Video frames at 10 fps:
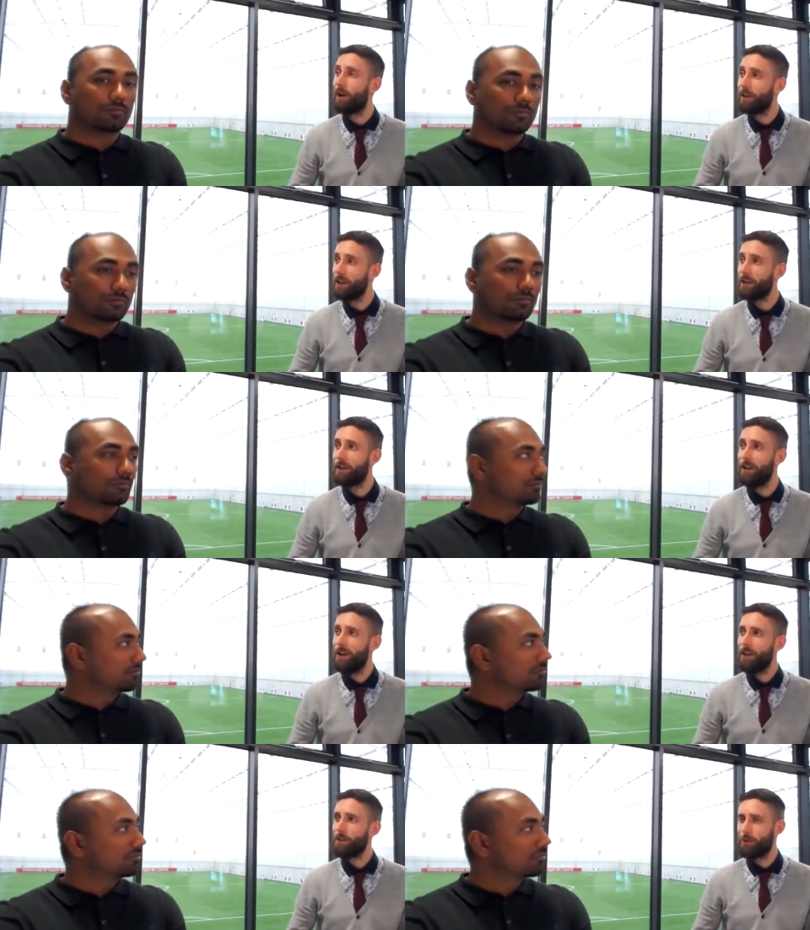Speaker 1: here.
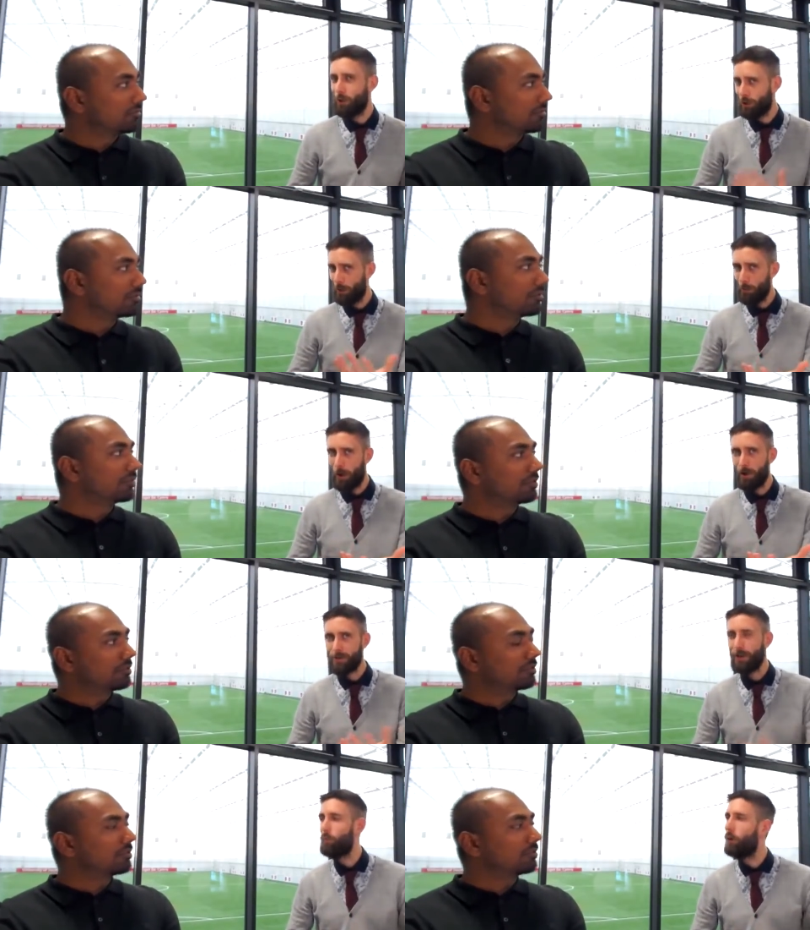So we talk about
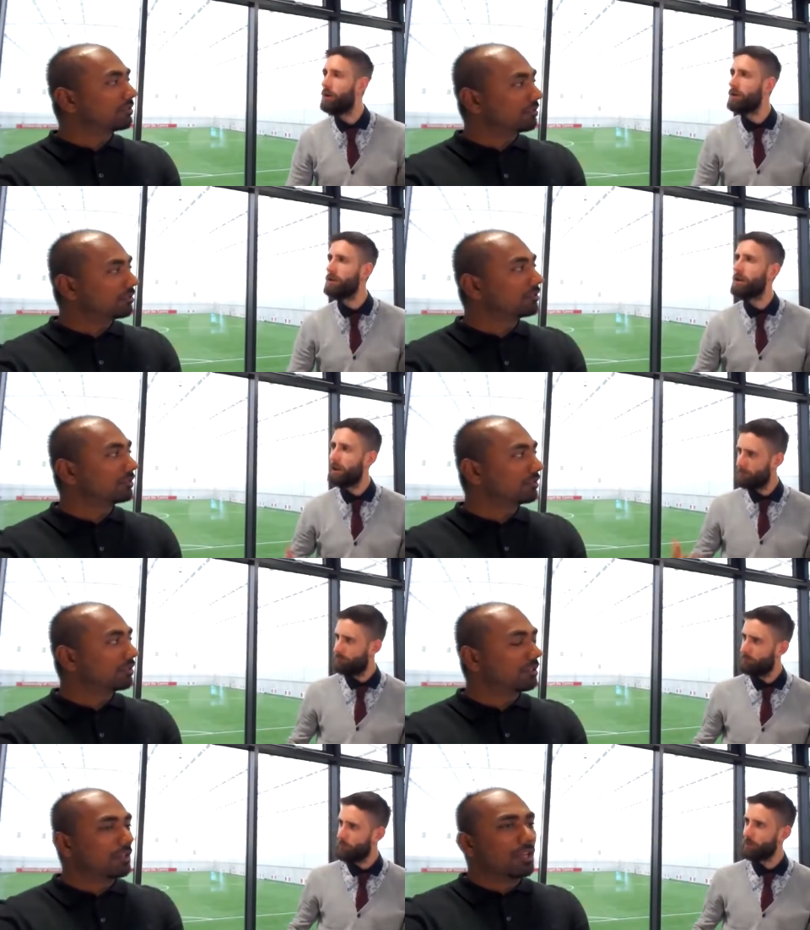part-time work, uh,
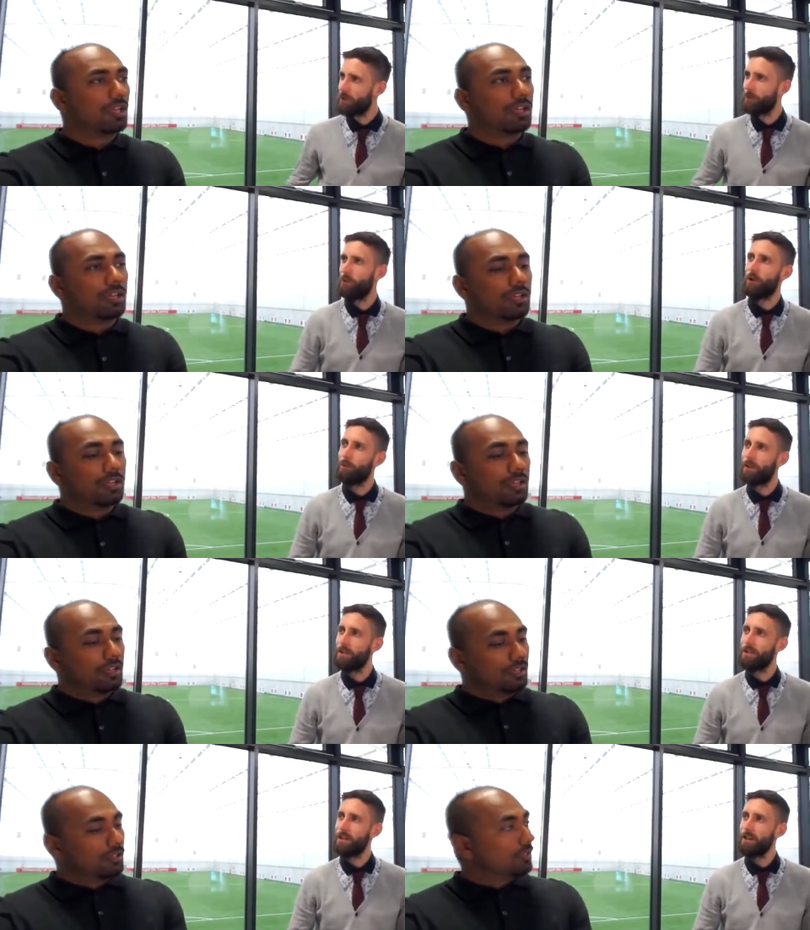boosting
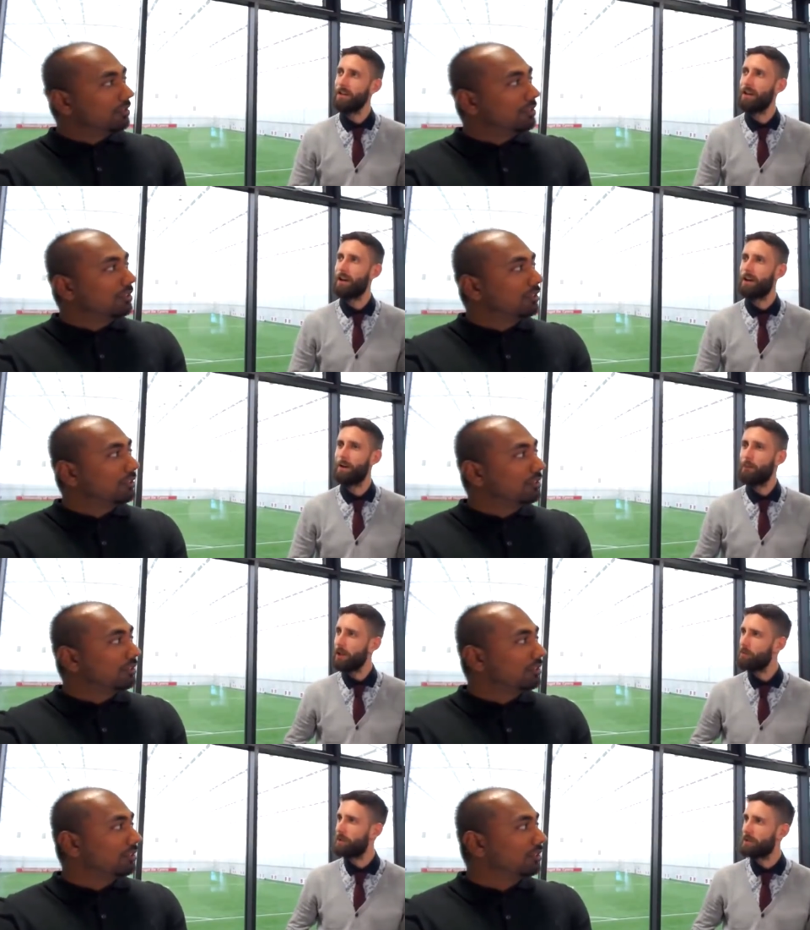employability, uh,
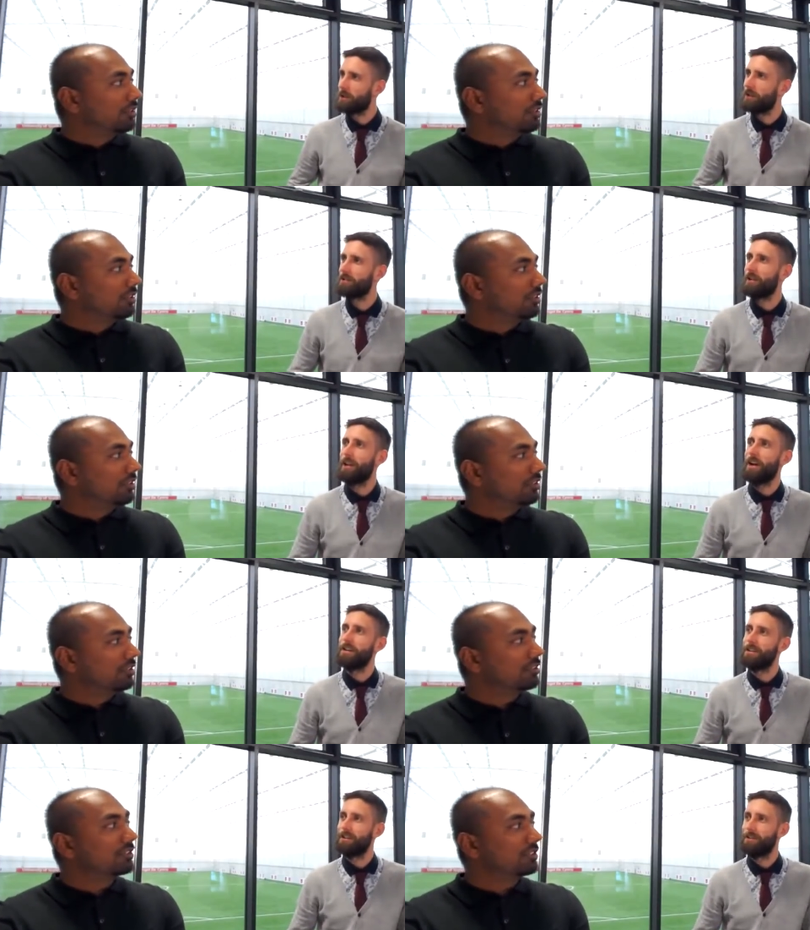placements, and things like
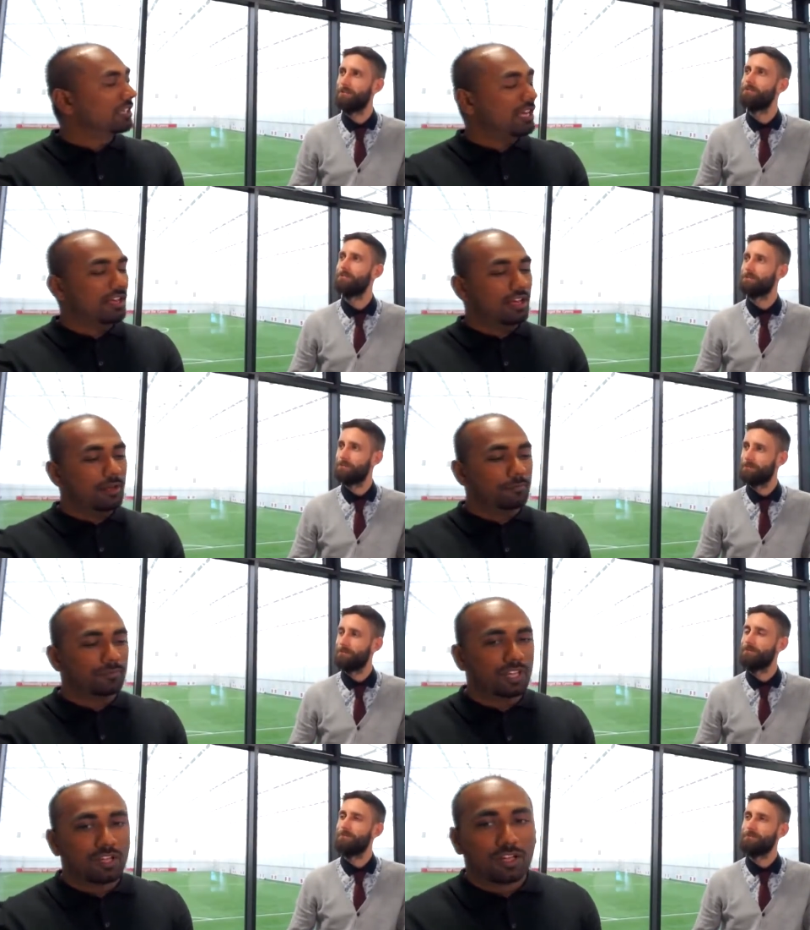that.
Speaker 2: Yeah. Um,
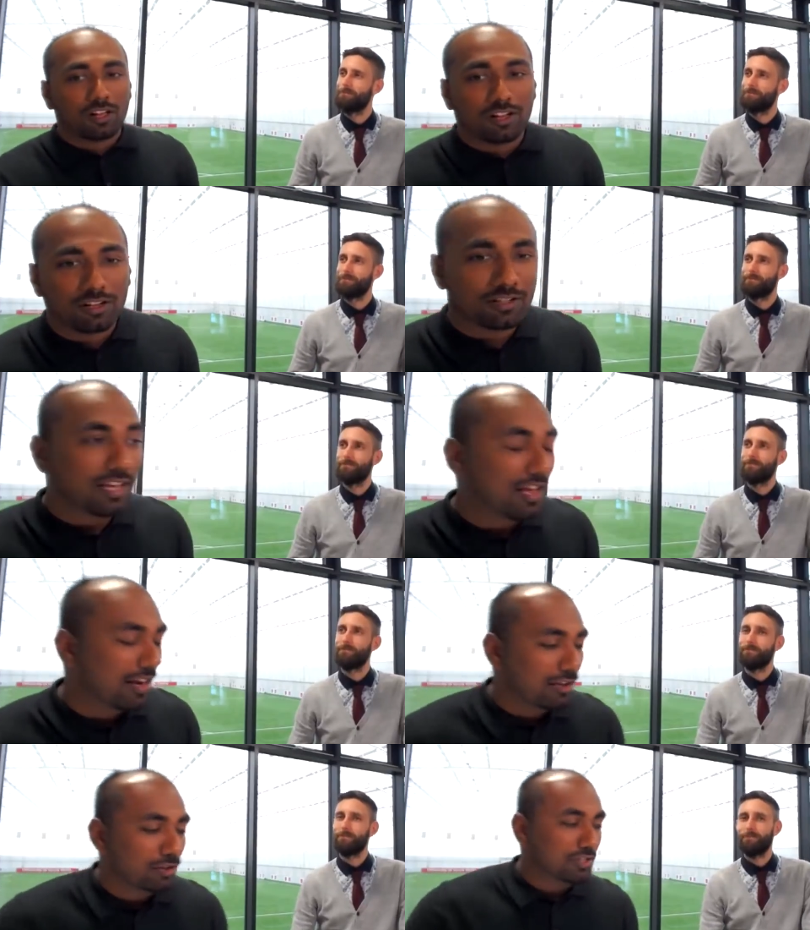yeah
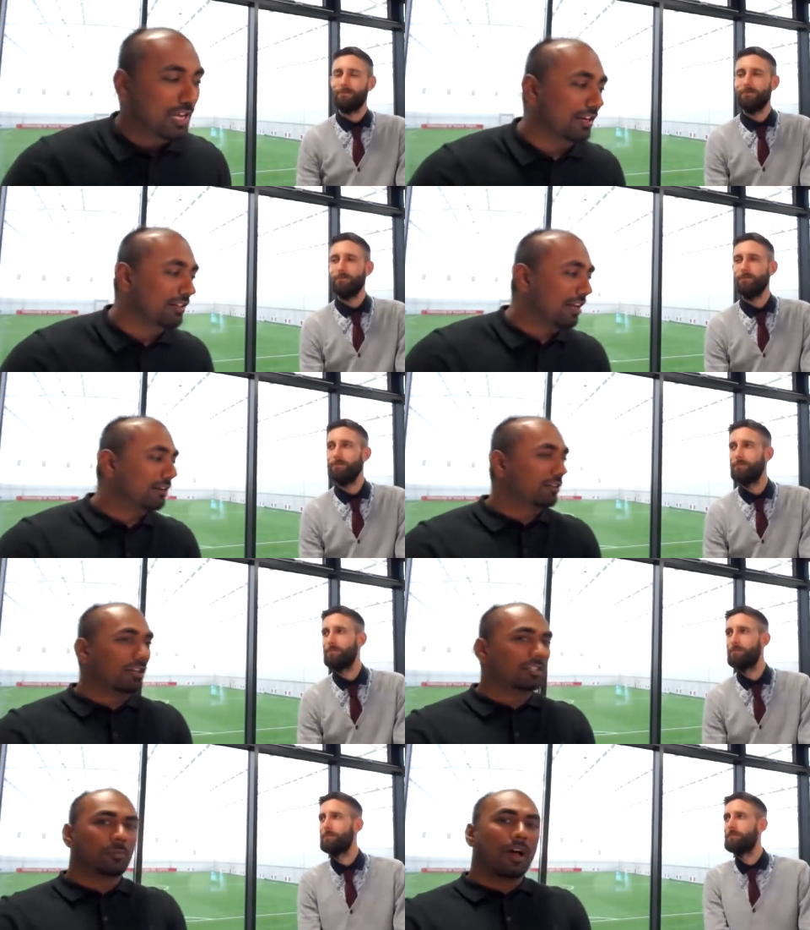like you said that
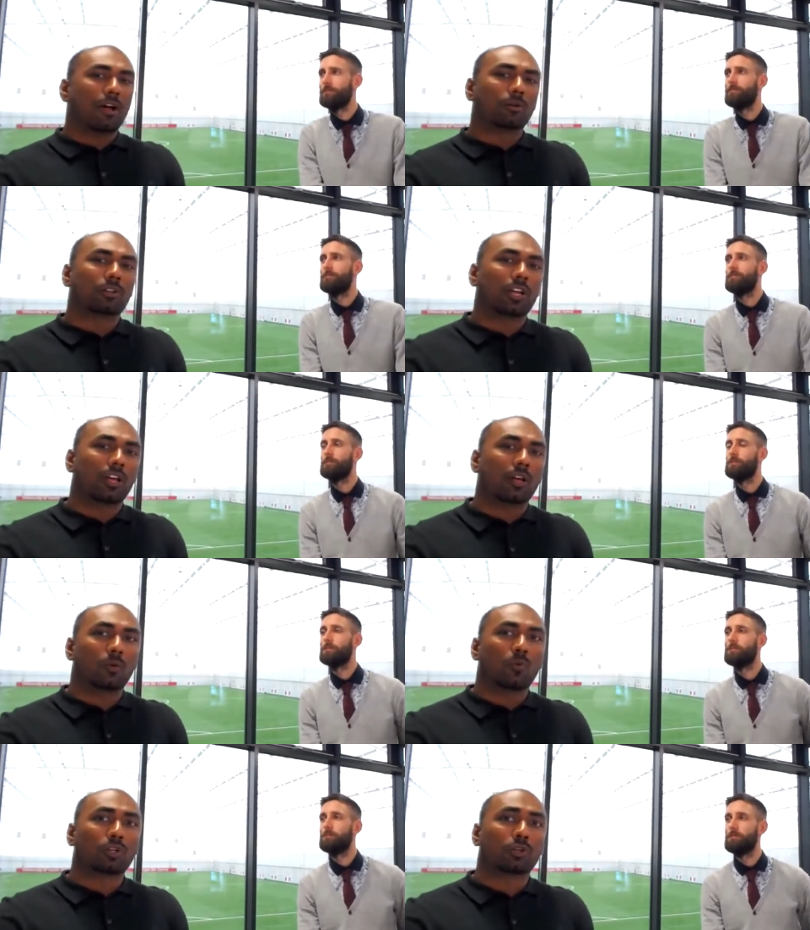it's about uh,
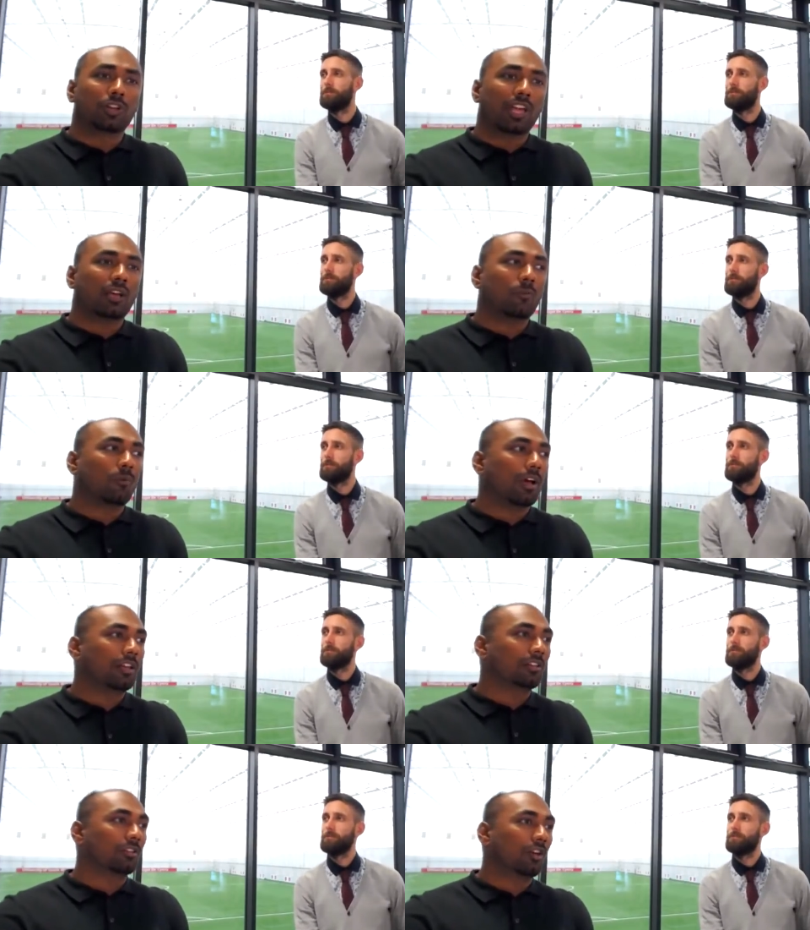what you take up
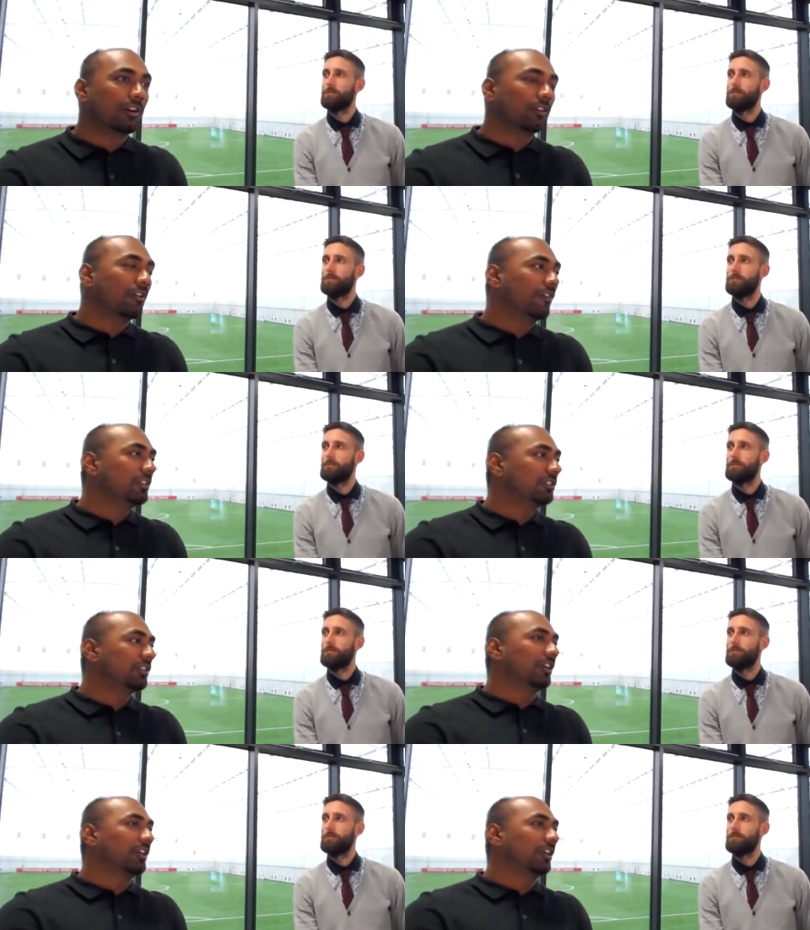while you're at university i